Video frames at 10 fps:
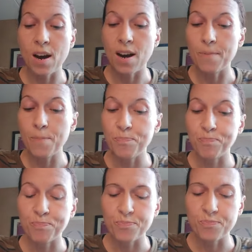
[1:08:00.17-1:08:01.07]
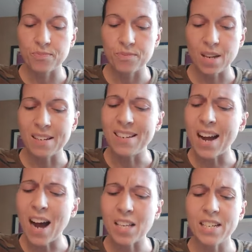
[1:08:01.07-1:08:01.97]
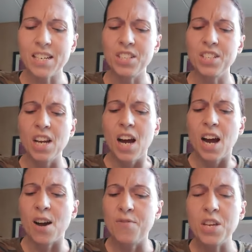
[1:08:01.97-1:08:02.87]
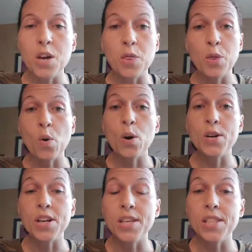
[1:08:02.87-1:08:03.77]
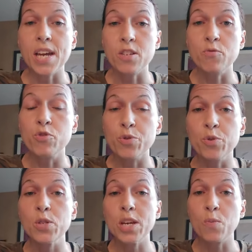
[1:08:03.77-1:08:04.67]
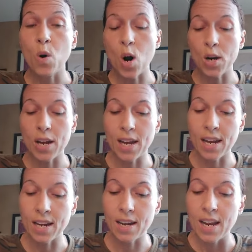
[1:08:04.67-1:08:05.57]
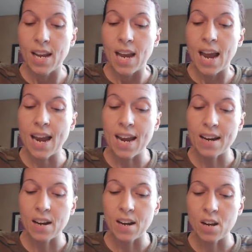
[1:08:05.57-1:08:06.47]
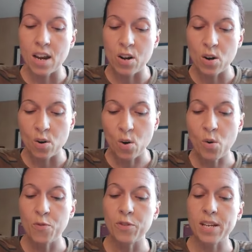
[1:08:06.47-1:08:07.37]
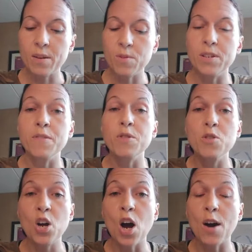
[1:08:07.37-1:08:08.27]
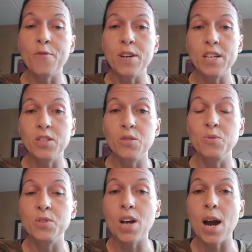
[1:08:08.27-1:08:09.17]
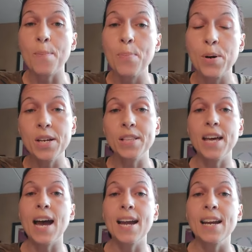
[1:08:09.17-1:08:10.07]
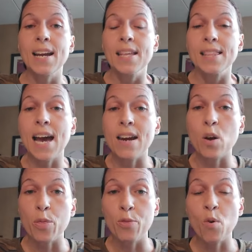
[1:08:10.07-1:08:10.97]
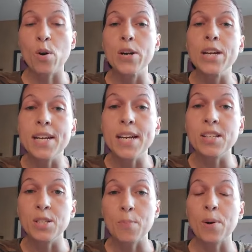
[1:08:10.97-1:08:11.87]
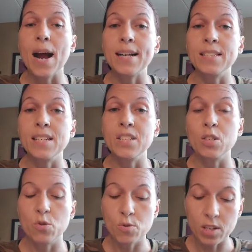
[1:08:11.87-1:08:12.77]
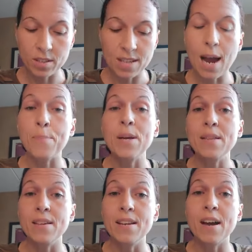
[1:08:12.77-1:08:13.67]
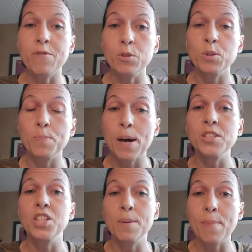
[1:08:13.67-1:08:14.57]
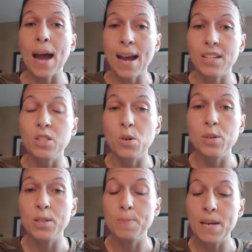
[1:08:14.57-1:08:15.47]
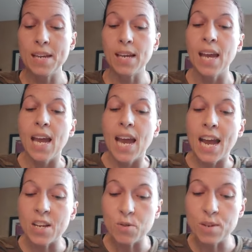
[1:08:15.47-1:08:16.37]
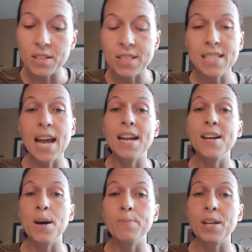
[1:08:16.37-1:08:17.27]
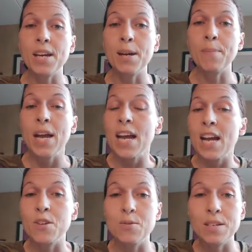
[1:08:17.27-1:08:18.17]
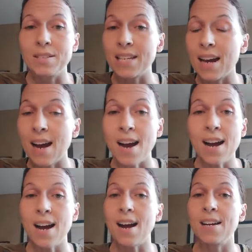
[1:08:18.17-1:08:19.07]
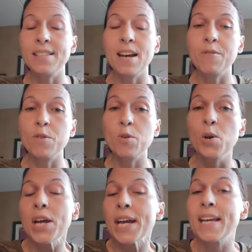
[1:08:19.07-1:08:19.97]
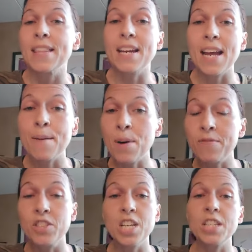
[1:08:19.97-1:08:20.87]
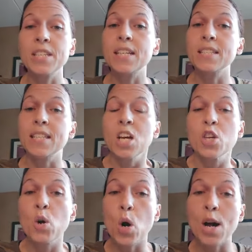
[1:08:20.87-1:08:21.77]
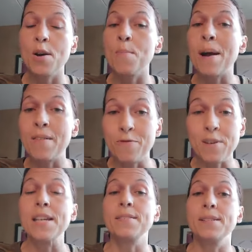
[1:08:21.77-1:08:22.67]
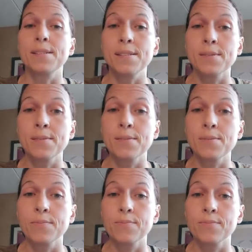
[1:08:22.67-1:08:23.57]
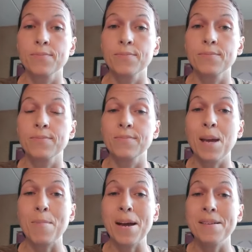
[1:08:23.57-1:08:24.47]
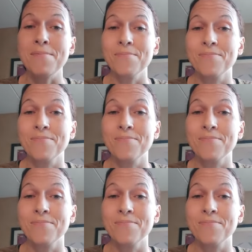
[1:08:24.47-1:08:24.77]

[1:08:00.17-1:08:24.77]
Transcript: uh, knowledge of the authority that you truly walk in and and hopefully it will give you the confidence to start putting that that authority into practice so you can stop being the devil's punching bag so to speak and you can stand up to him and you can say uh-uh devil in the name of jesus you're under my feet amen